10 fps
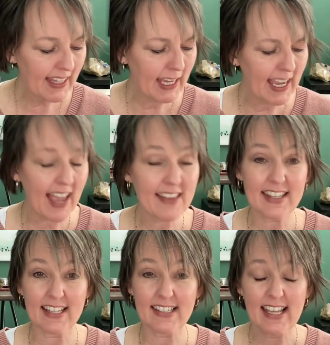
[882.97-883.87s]
He has
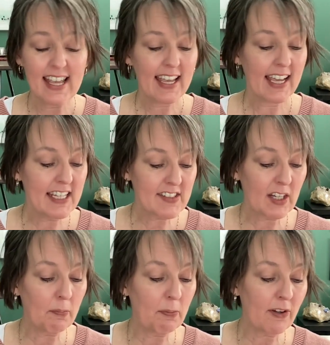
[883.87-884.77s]
this in his
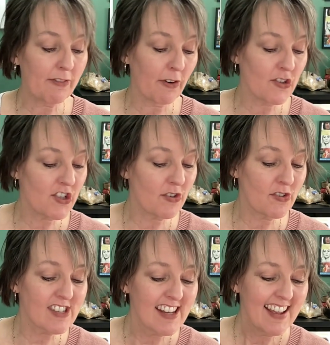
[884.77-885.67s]
little book of
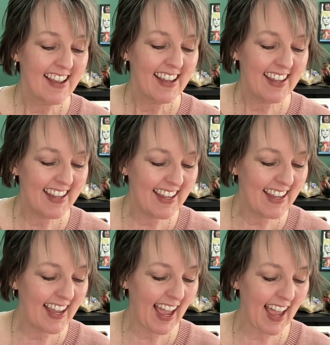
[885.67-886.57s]
virtues.
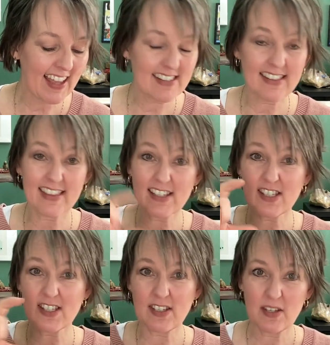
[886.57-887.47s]
He has
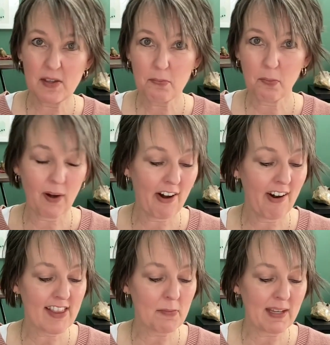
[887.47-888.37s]
this
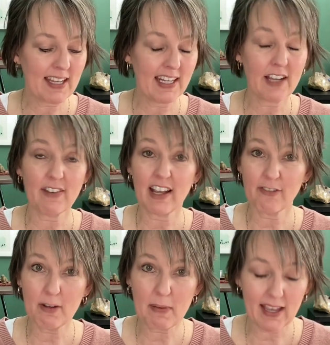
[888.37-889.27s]
prayer at the beginning of
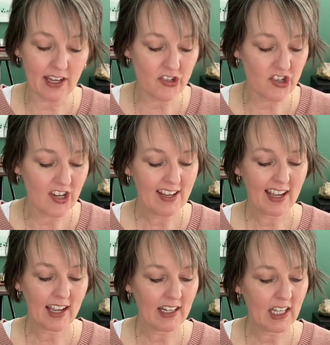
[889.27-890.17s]
every page,
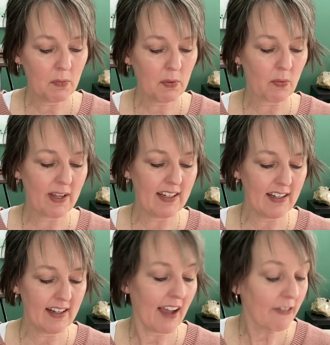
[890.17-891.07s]
and he would read
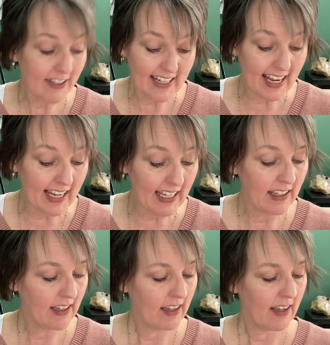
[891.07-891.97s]
it every
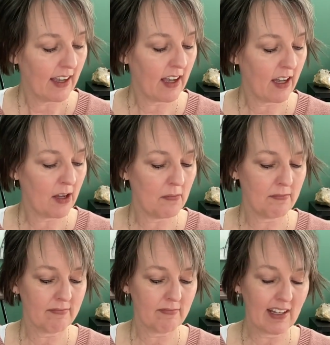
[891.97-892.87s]
day.
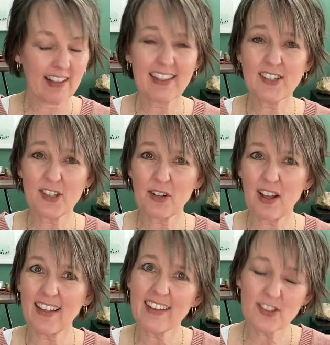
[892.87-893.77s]
And I think
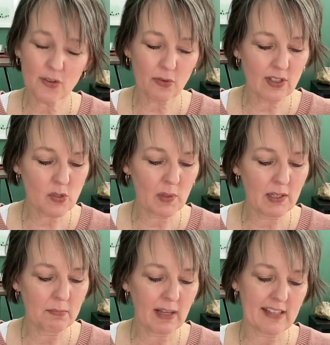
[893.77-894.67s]
it's a really
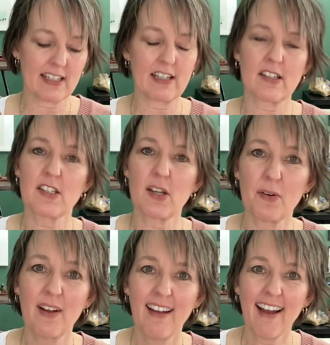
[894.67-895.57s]
sweet blessing.
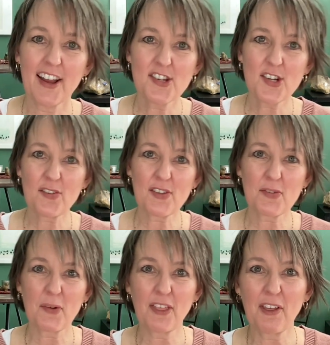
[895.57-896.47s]
So I share
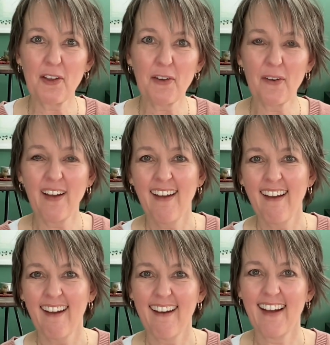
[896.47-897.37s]
this with you,
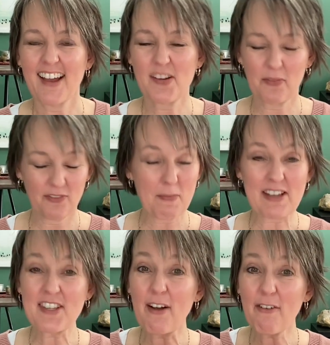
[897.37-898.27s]
for
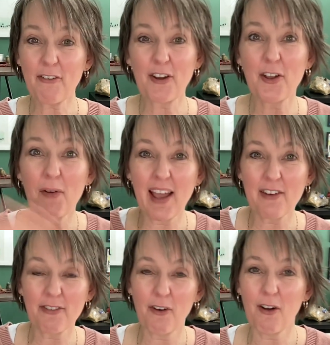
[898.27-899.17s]
myself, for you,
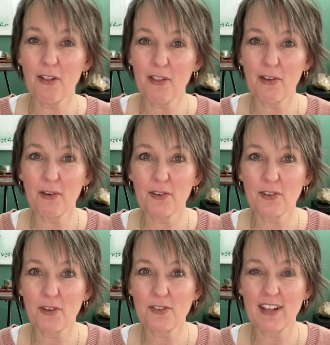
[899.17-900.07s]
and for all of
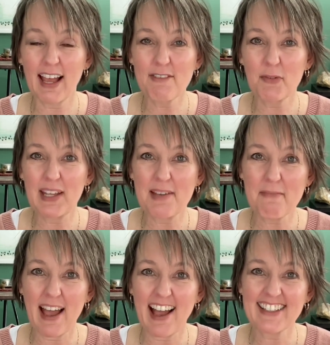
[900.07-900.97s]
those whose lives we
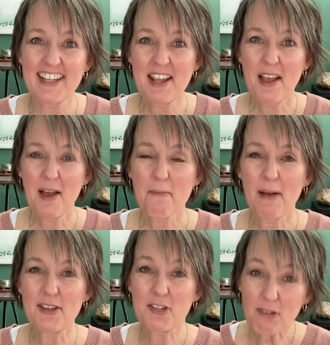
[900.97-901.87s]
impact
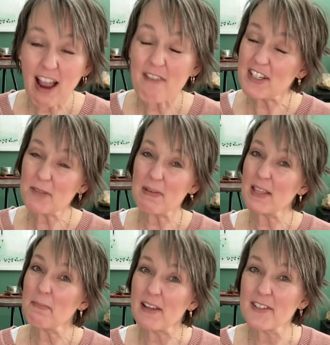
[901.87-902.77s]
by striving to
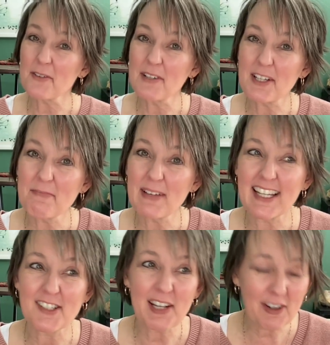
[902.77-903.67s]
be the best that we can
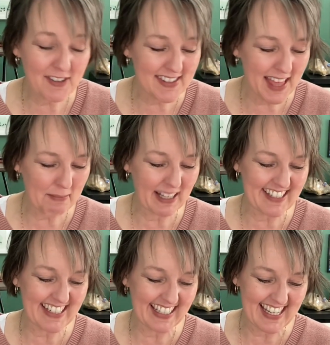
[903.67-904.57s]
be. So here is that
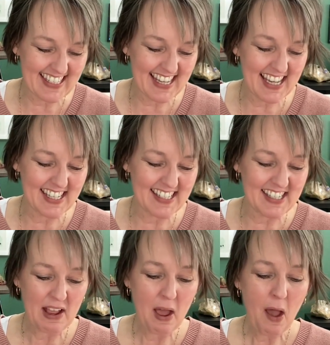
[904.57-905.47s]
blessing. He
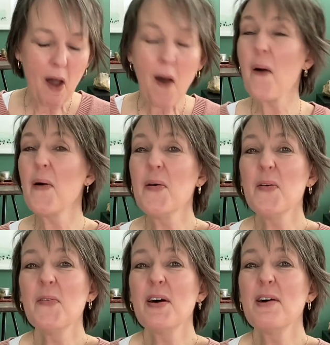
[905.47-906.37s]
says,
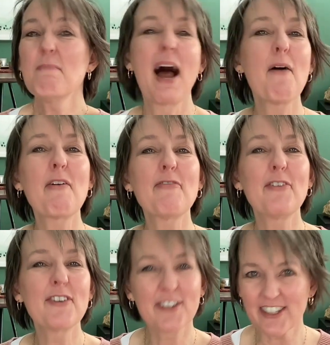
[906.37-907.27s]
Oh,
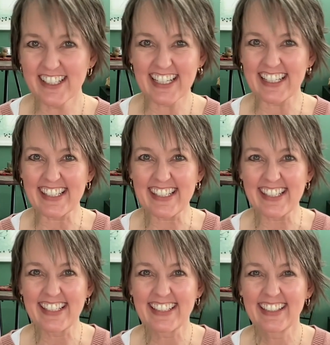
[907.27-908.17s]
powerful
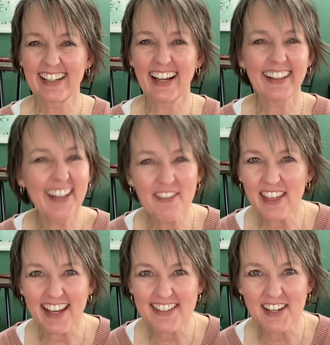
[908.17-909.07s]
goodness. I love
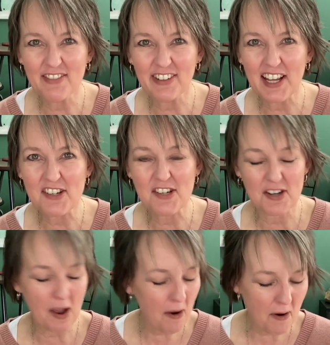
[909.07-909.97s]
that as an
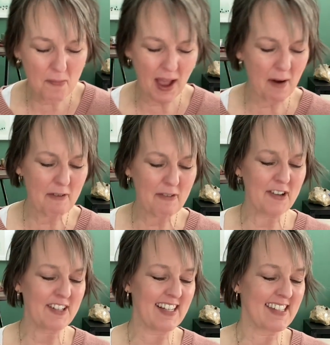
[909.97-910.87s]
invocation. Oh, powerful
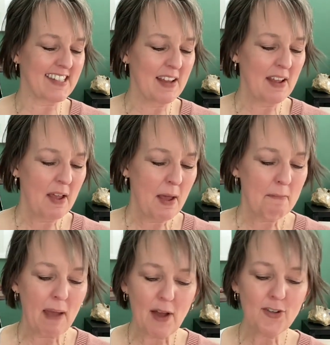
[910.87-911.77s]
goodness.
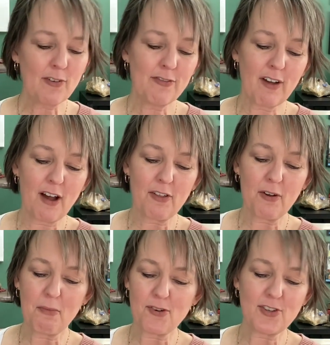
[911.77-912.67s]
Bountiful
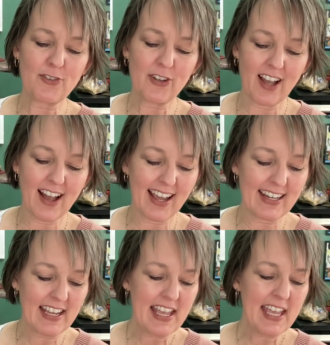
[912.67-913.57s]
Father, merciful
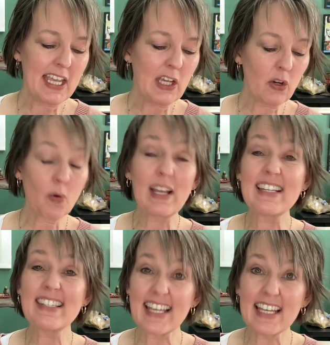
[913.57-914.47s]
guide,
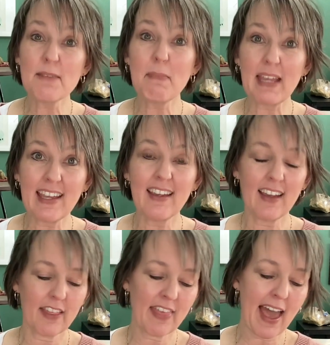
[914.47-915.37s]
increase in
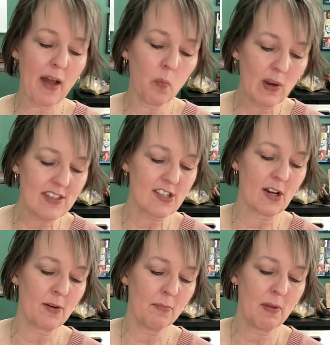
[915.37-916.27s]
me that
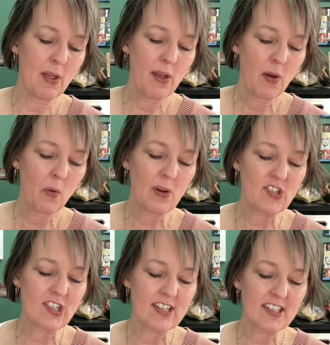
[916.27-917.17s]
wisdom
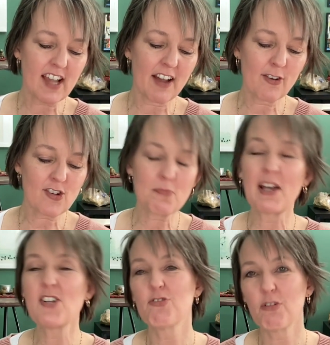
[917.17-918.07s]
which discovers
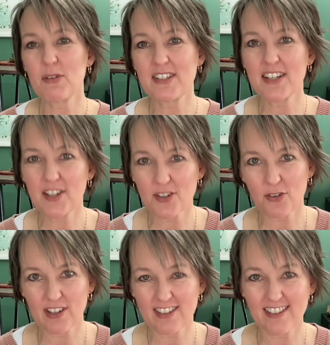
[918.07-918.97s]
my truest
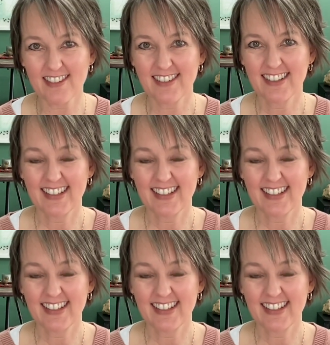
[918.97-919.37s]
interest.